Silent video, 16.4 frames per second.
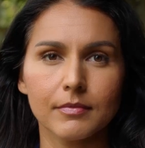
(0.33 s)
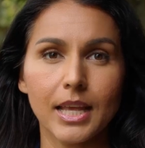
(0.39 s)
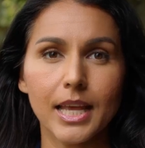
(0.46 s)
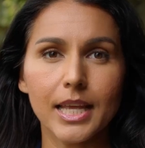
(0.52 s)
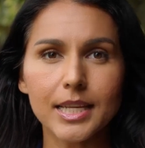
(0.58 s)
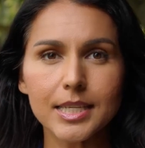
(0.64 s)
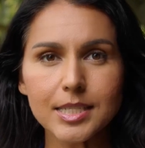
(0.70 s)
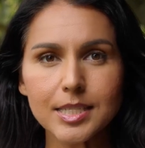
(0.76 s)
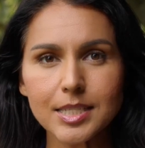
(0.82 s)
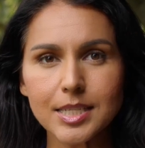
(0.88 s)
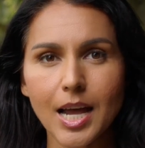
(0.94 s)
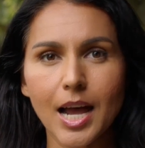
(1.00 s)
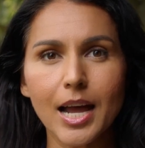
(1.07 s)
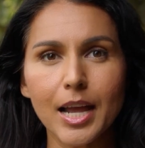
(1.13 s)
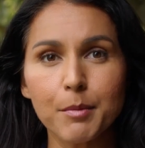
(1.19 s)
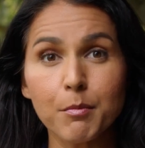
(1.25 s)
It is
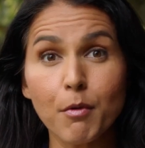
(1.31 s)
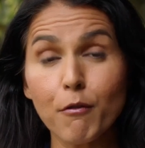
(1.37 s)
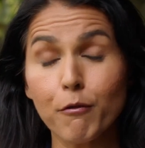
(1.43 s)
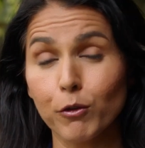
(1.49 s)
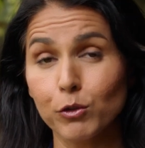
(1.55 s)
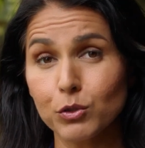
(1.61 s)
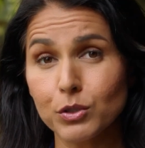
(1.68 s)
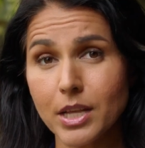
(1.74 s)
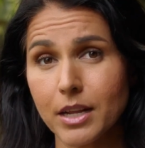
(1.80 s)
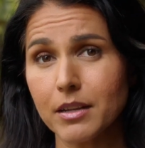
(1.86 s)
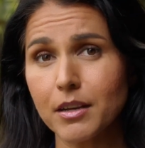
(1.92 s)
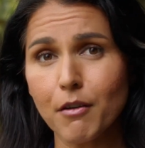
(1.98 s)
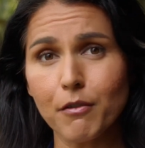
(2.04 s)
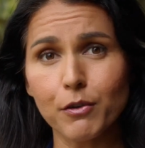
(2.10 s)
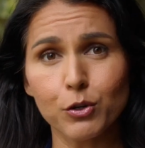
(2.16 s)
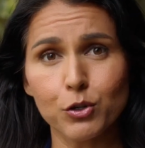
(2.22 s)
time for Lieutenant
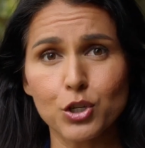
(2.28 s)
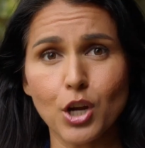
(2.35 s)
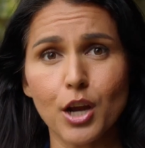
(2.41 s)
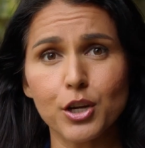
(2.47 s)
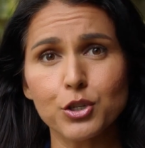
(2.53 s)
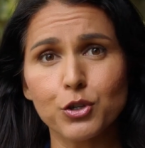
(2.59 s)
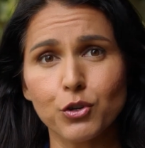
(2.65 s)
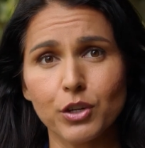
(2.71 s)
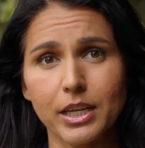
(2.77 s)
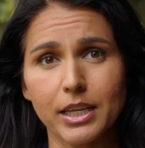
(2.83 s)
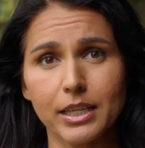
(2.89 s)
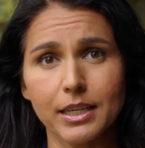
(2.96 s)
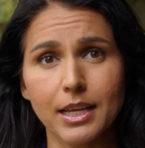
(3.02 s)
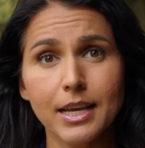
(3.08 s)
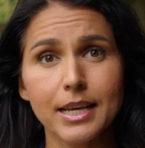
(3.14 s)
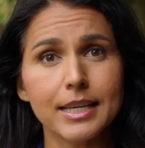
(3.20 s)
Governor Josh
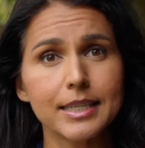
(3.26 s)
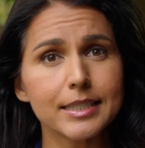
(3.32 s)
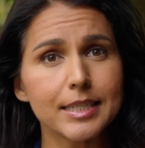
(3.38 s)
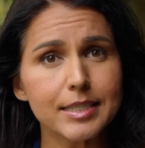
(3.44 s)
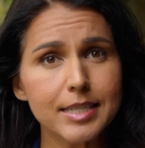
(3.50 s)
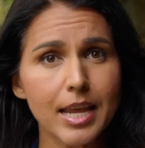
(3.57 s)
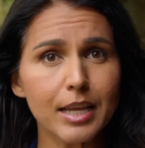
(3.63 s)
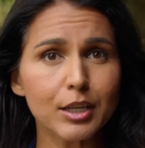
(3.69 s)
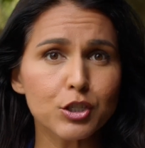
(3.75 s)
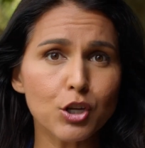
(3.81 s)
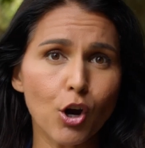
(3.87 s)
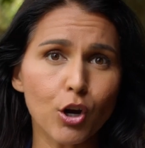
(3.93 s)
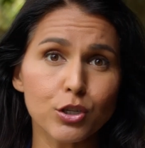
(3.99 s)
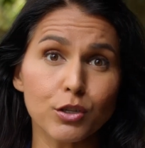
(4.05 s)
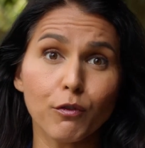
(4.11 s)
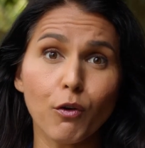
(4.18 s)
Green to take
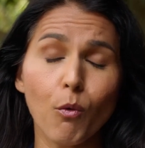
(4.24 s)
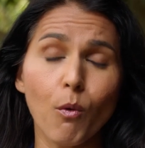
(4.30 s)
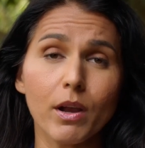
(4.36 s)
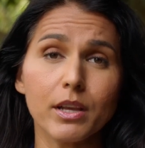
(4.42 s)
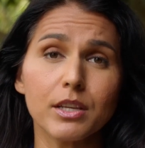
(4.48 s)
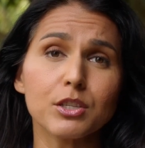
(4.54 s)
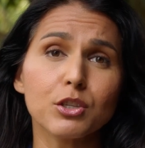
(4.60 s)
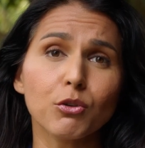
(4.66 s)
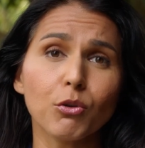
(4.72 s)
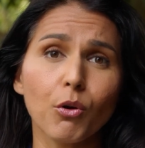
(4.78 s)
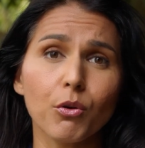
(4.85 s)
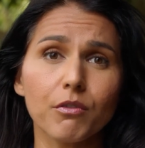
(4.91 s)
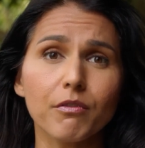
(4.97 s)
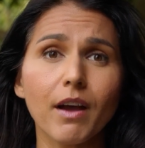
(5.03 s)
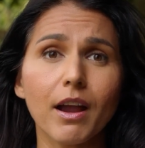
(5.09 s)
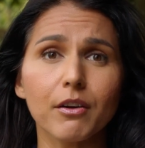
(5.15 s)
charge of Hawaii's
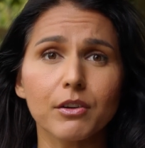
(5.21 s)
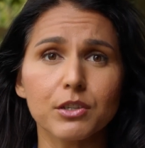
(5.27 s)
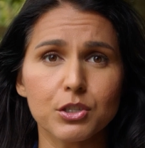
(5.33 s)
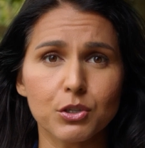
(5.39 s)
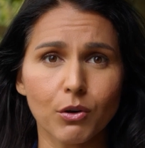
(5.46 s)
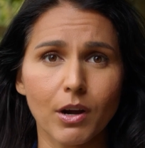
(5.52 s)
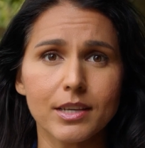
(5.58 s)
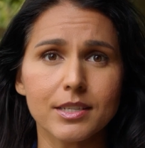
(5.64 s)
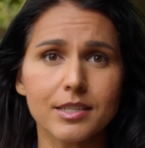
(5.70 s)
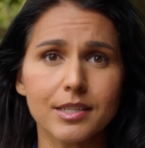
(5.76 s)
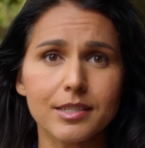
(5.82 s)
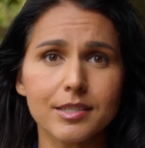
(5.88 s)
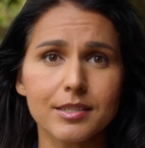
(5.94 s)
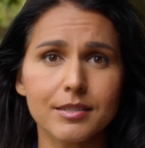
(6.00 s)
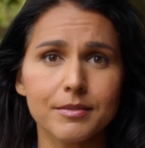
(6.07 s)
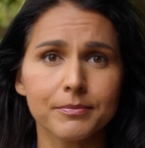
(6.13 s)
coronavirus
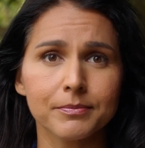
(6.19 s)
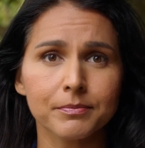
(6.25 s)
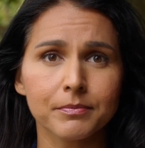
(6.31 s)
crisis.